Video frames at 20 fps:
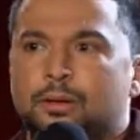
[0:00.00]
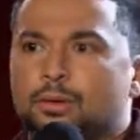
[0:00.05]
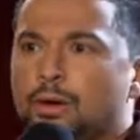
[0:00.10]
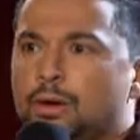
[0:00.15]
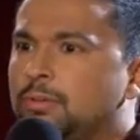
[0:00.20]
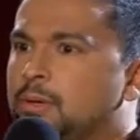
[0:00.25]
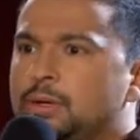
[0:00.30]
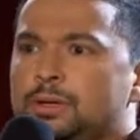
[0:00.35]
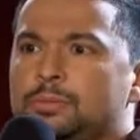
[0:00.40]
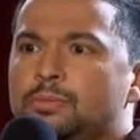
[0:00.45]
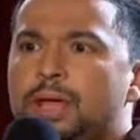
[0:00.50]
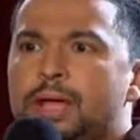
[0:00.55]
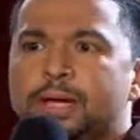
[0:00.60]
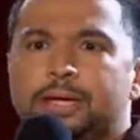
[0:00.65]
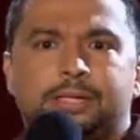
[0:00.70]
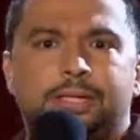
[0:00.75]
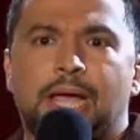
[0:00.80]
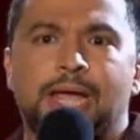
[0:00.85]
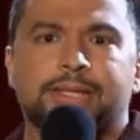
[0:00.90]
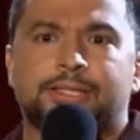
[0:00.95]
Well, let's make
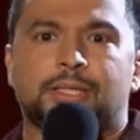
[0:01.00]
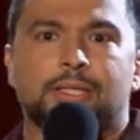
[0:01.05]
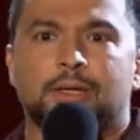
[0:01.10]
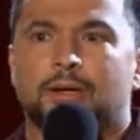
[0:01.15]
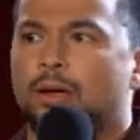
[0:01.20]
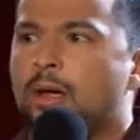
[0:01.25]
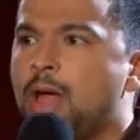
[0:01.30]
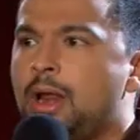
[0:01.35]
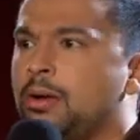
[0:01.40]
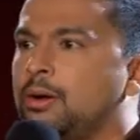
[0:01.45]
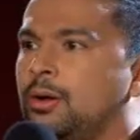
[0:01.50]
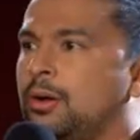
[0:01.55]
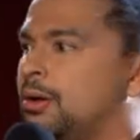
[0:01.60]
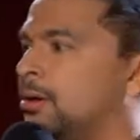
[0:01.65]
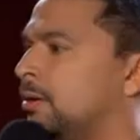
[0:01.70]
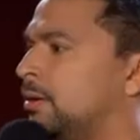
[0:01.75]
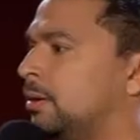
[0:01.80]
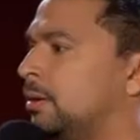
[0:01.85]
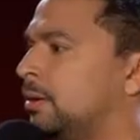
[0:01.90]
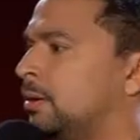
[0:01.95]
it tastier. I don't
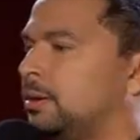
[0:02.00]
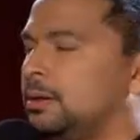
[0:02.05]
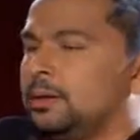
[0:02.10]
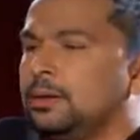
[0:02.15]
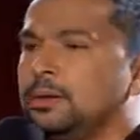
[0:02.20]
know.